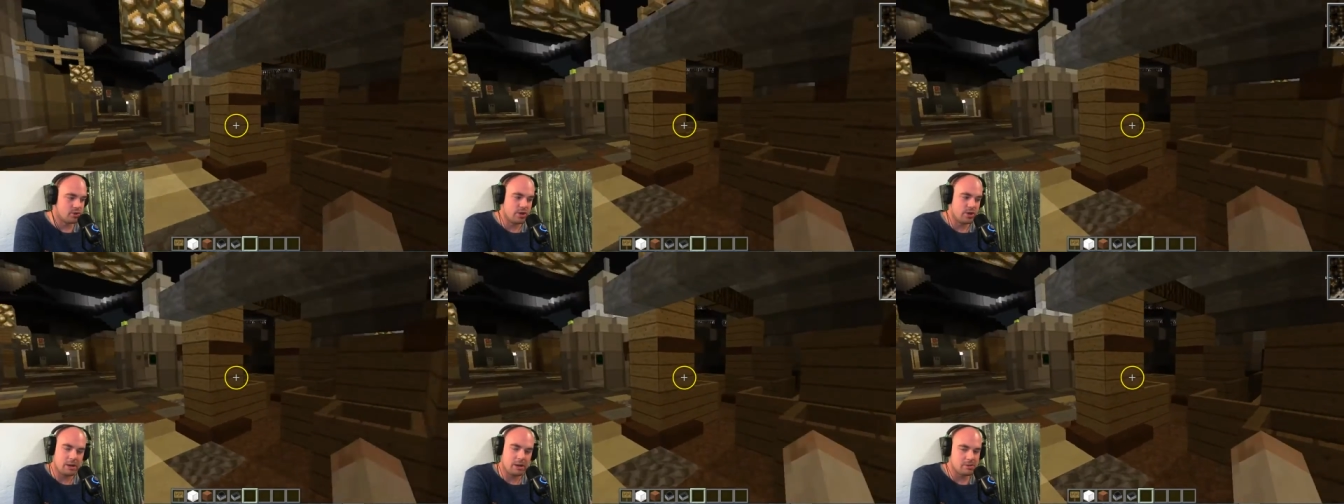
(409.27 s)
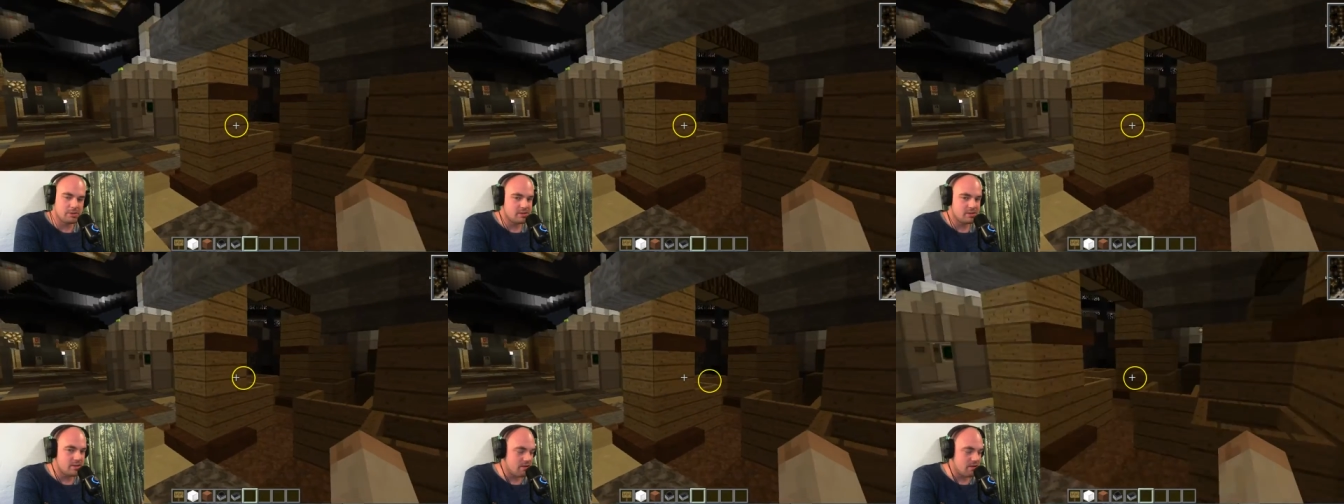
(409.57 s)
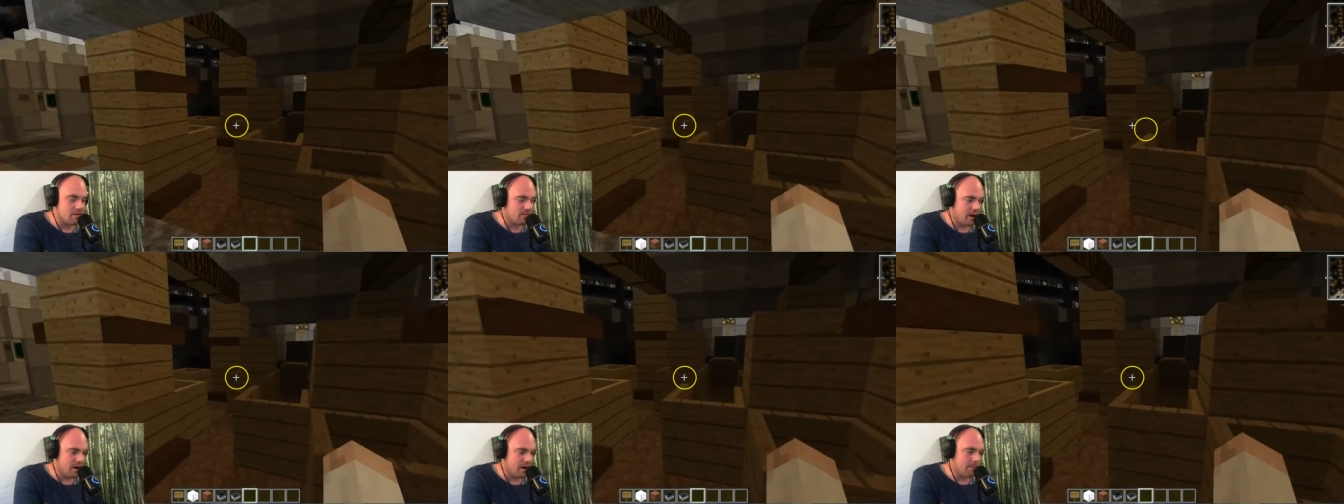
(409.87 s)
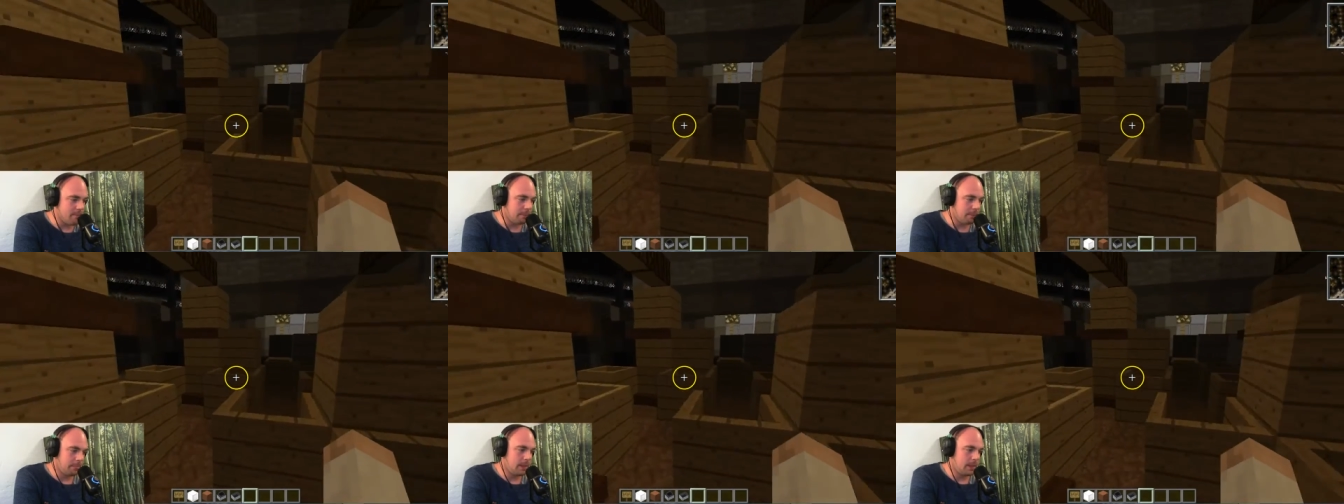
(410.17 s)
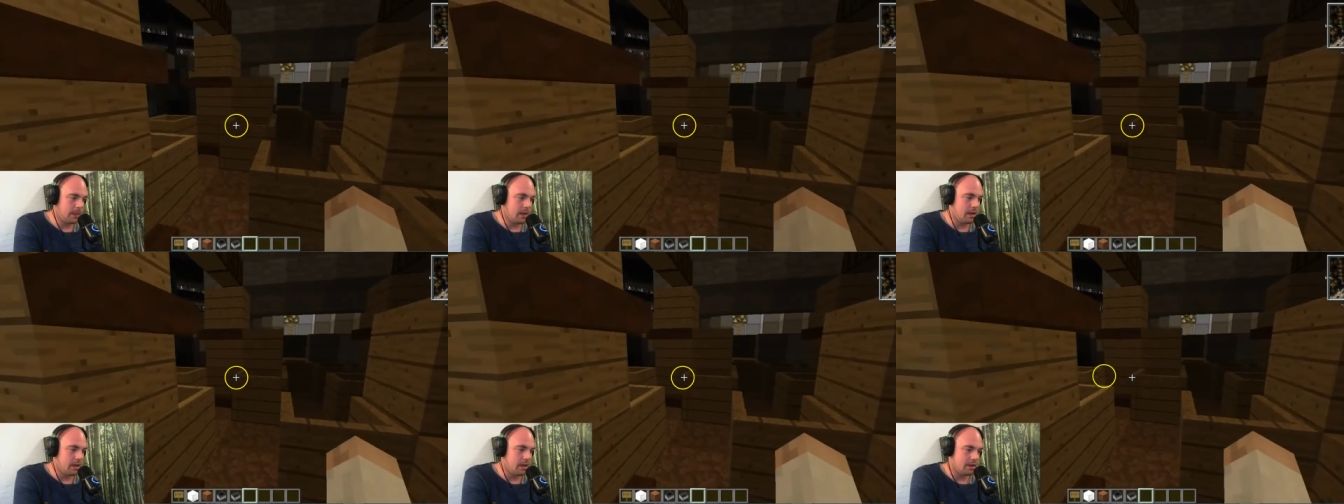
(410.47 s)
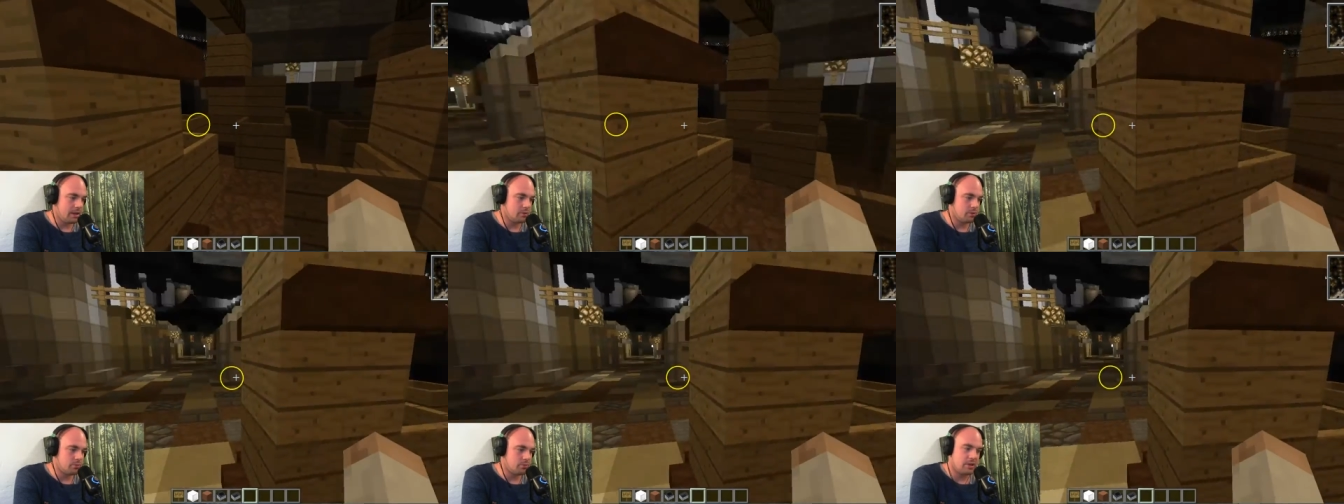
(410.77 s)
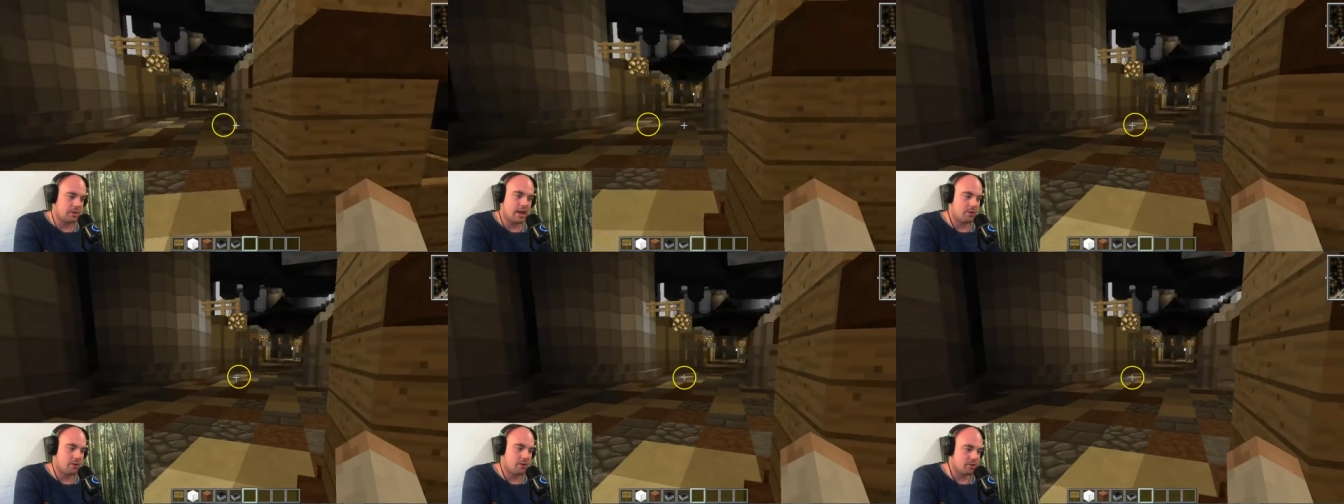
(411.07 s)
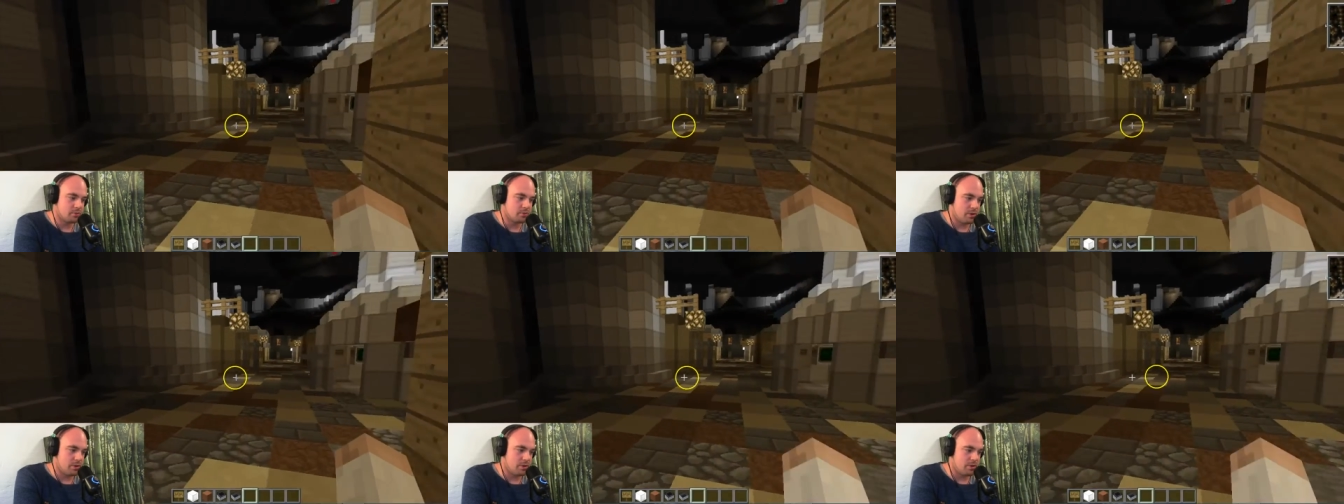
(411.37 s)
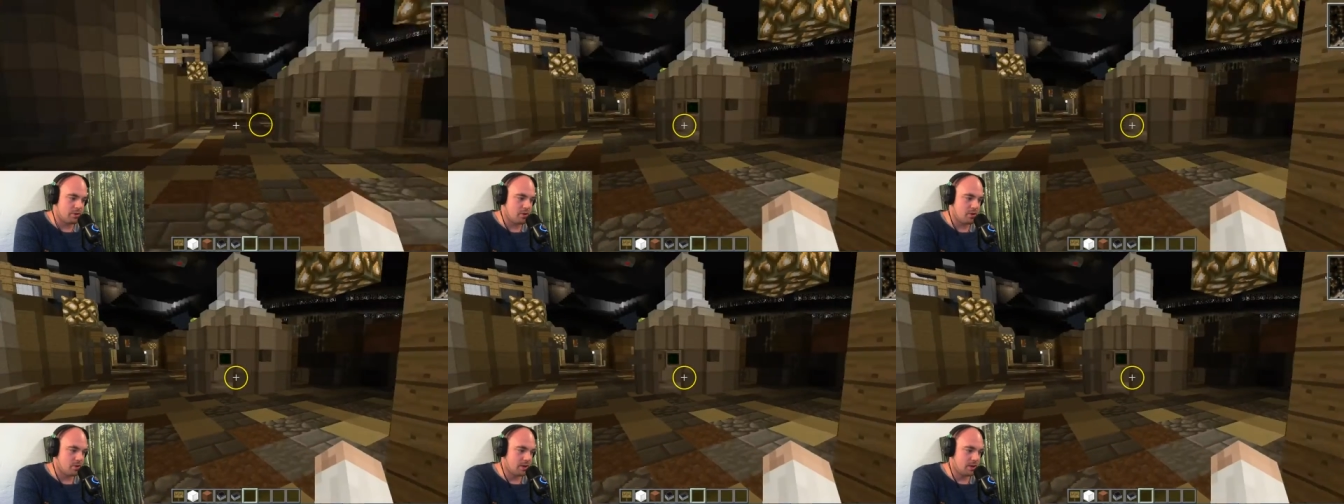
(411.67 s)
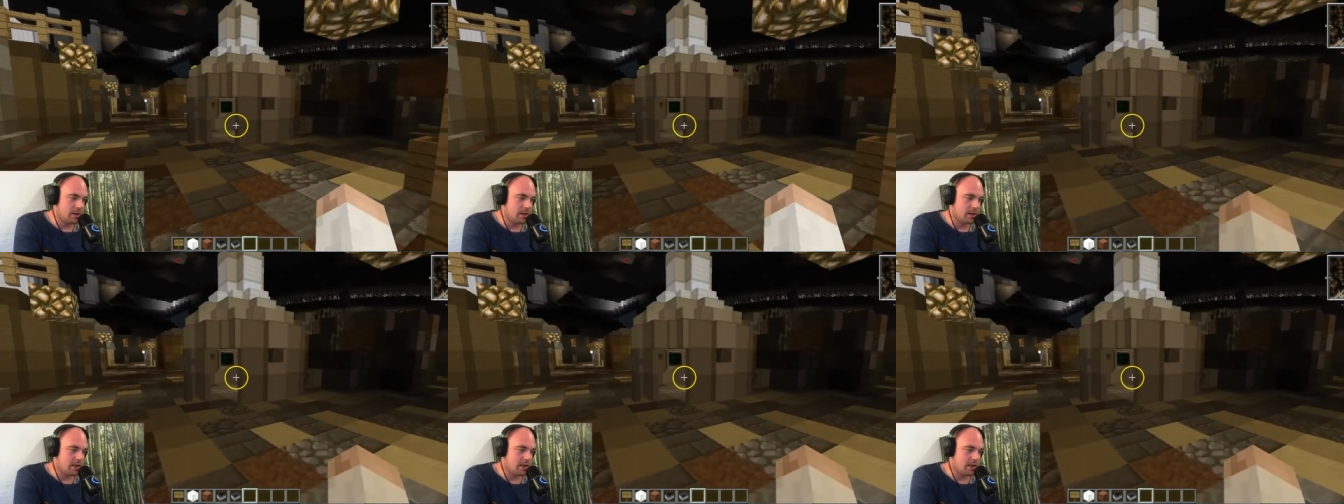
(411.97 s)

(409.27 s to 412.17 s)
Her name is Tifa, and you bring Aeris with you.